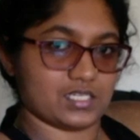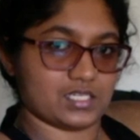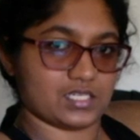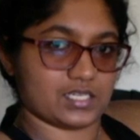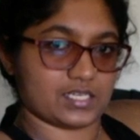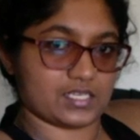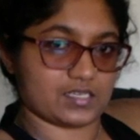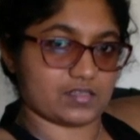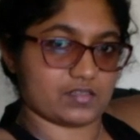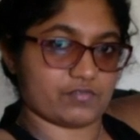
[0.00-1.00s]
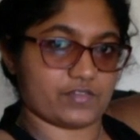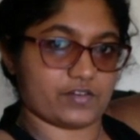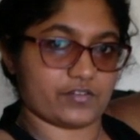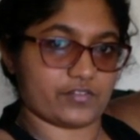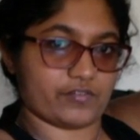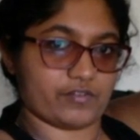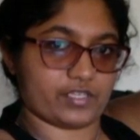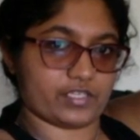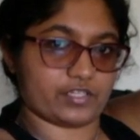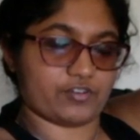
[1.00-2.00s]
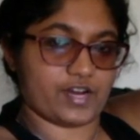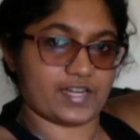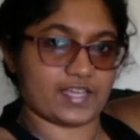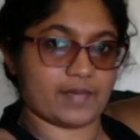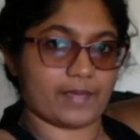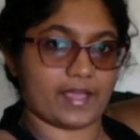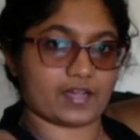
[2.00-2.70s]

like the fingers are really trying to get back.